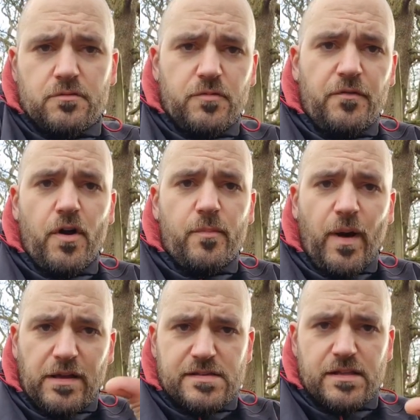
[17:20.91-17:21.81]
refer
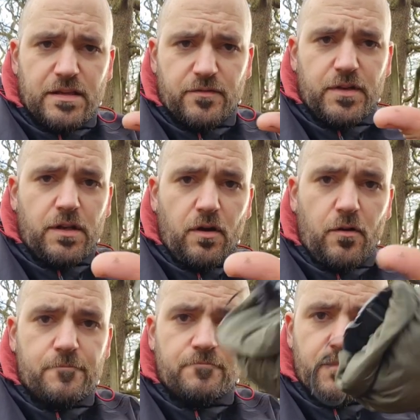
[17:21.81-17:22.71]
back to this video
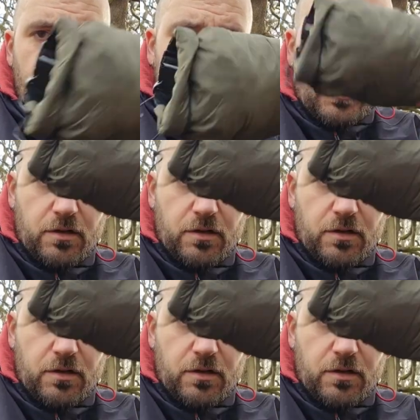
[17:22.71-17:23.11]
and